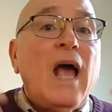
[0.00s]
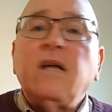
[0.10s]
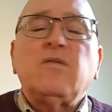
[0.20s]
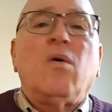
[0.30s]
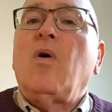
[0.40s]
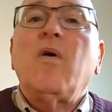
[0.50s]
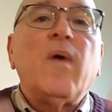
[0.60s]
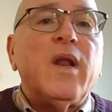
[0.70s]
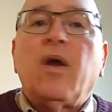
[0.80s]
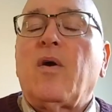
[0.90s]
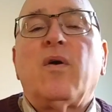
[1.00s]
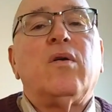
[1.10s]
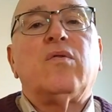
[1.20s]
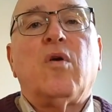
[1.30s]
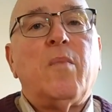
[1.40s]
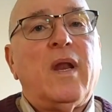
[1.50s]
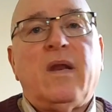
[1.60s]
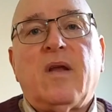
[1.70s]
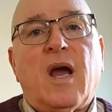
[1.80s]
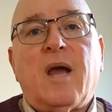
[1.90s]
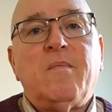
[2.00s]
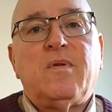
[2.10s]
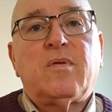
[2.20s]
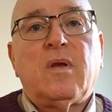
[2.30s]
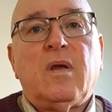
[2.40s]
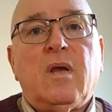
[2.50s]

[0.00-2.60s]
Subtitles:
has already heard so many times.